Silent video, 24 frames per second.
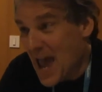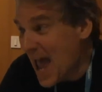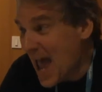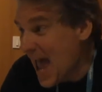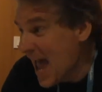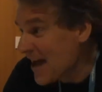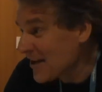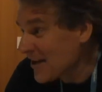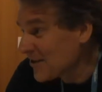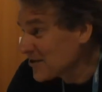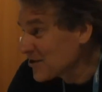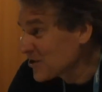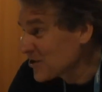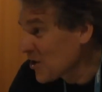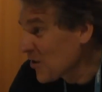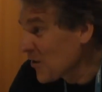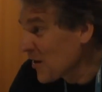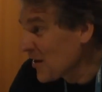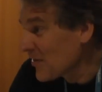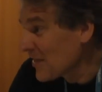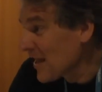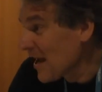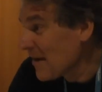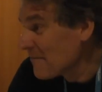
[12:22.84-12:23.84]
And so
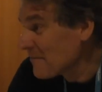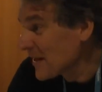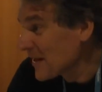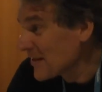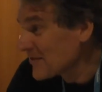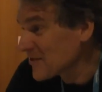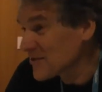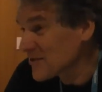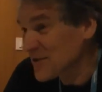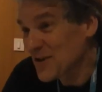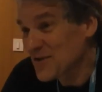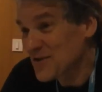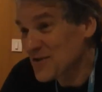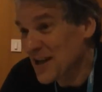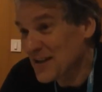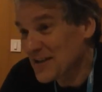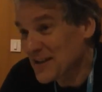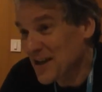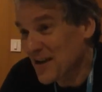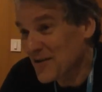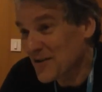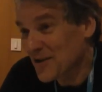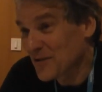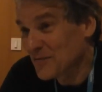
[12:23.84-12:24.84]
on that basis, I sat
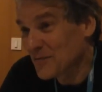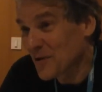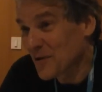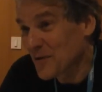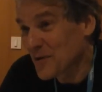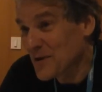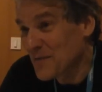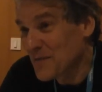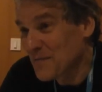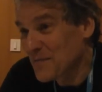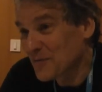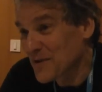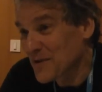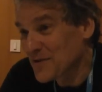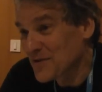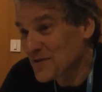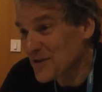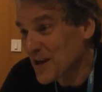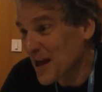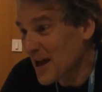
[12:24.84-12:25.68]
down and wrote Nimbus.